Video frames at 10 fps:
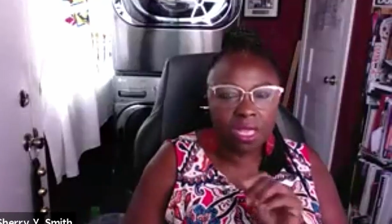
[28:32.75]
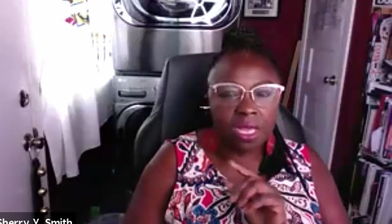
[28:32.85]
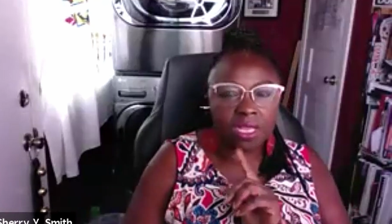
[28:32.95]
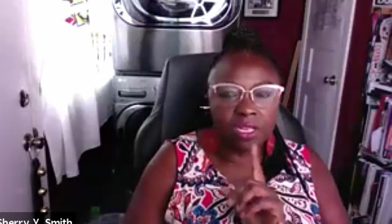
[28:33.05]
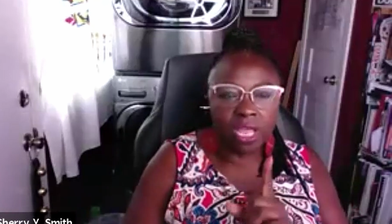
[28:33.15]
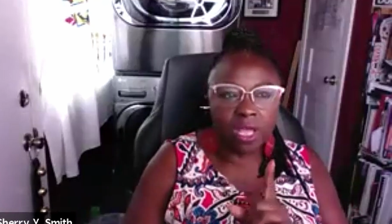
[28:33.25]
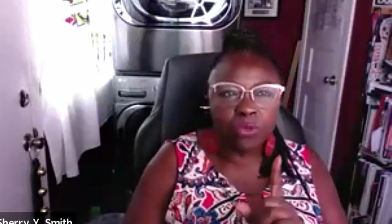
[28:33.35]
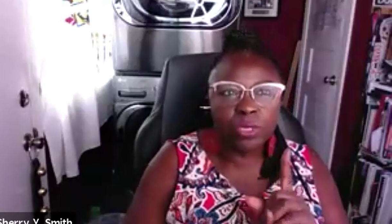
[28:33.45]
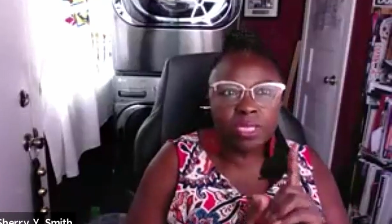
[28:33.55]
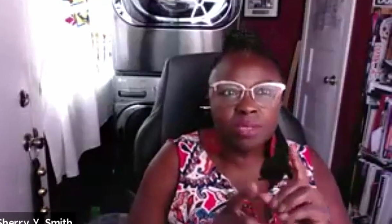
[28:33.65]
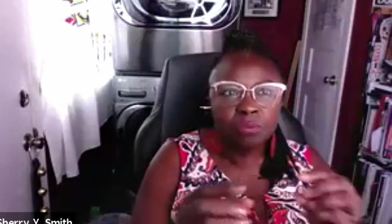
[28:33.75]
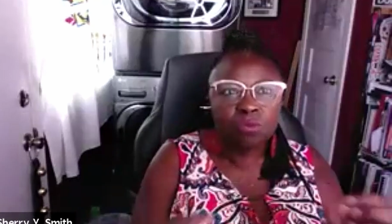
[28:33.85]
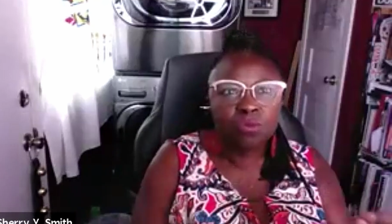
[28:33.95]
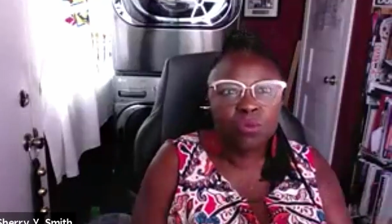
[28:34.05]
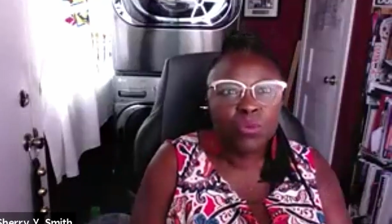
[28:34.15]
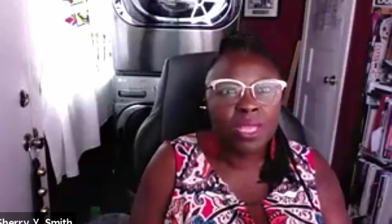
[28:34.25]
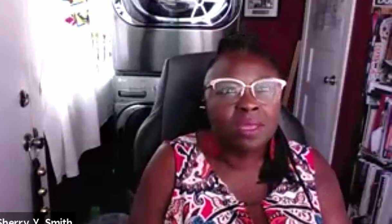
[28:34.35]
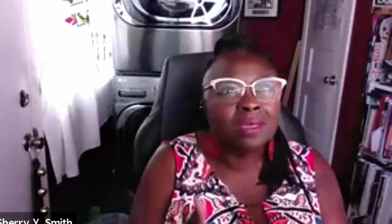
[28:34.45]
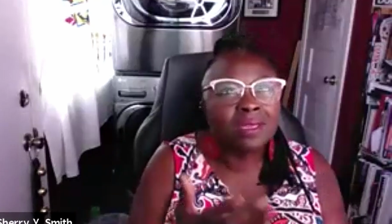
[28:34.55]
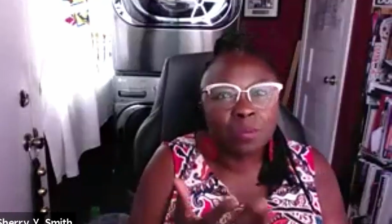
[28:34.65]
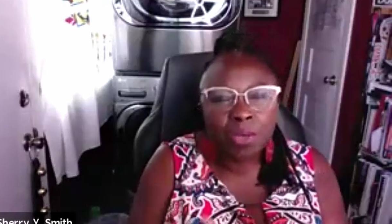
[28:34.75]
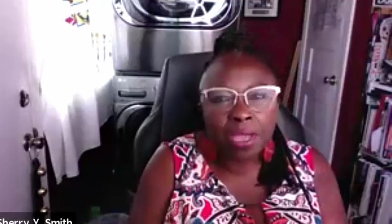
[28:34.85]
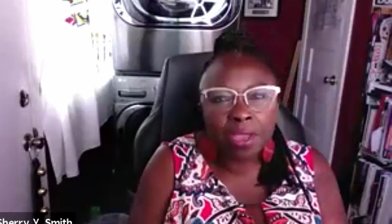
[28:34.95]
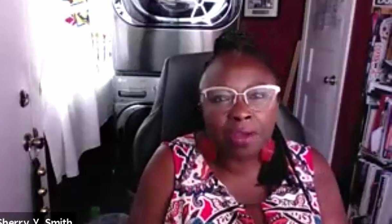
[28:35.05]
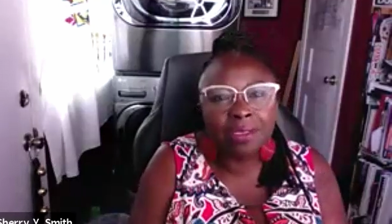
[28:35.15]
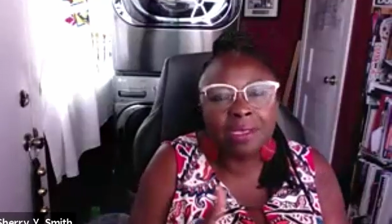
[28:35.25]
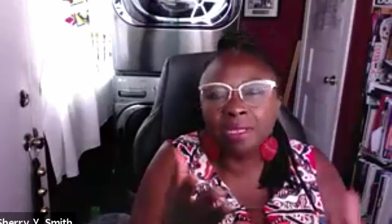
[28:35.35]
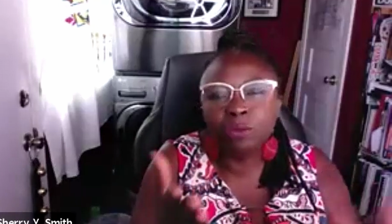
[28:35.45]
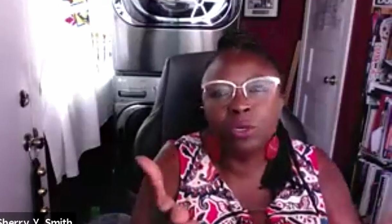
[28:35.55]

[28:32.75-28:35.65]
Another one, and